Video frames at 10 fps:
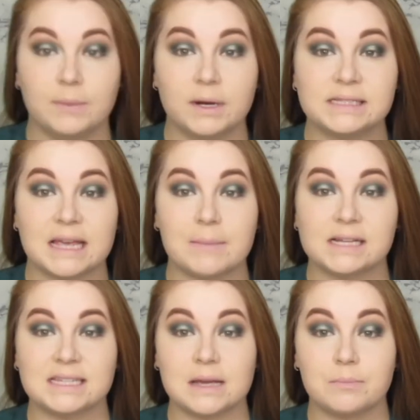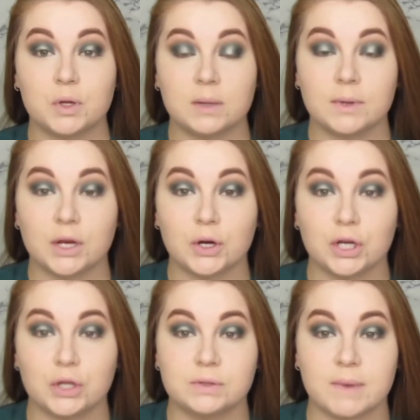I'm going to take my damp beauty blender
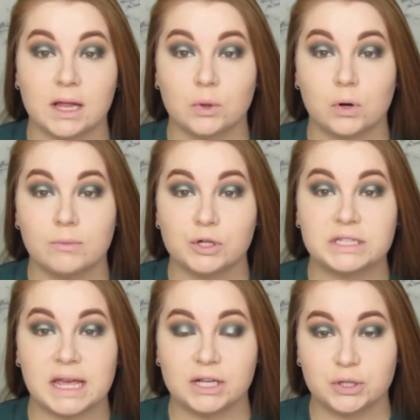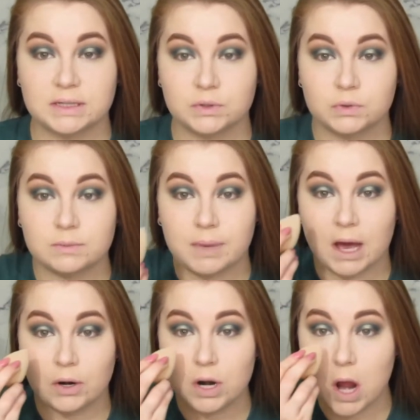and use my Laura Mercier translucent
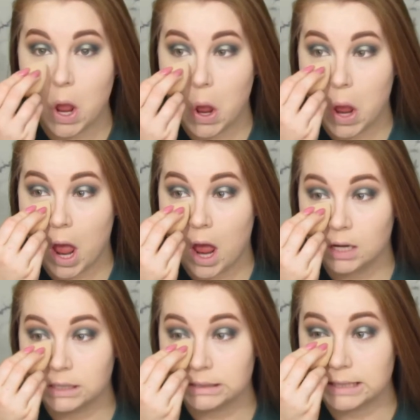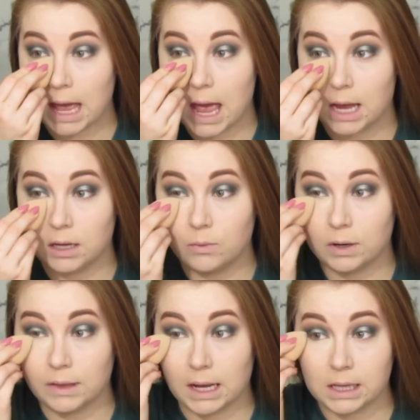powder to set
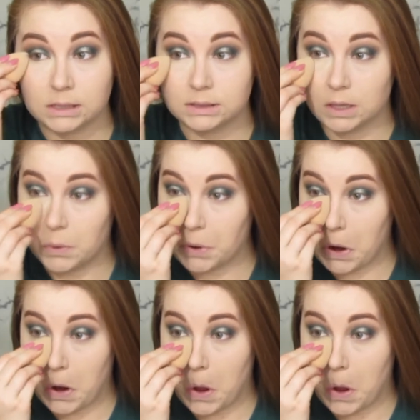anywhere that I concealed.